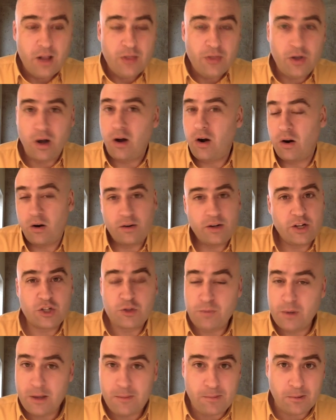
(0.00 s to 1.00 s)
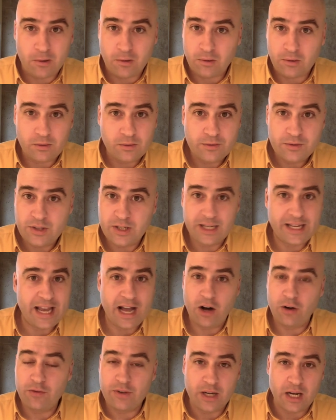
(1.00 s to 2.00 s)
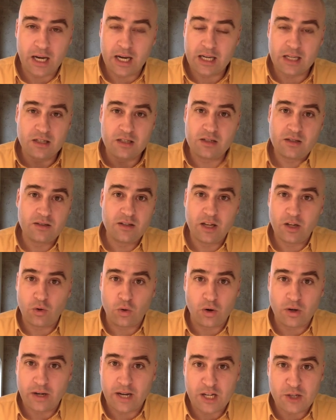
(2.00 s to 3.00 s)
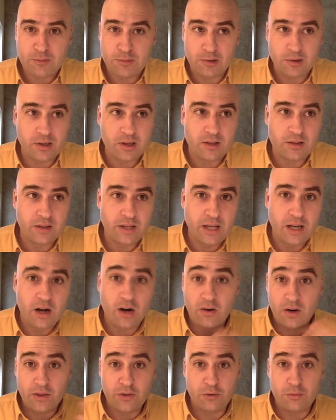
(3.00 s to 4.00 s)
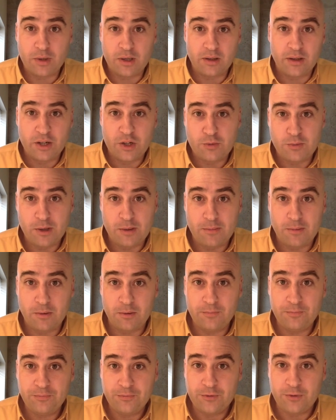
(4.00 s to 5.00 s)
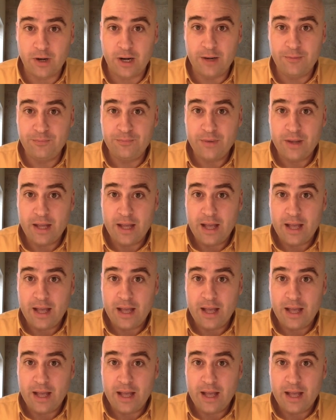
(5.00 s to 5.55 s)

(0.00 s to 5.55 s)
The hardest people to galvanize and organize politically are other middle-aged people, right?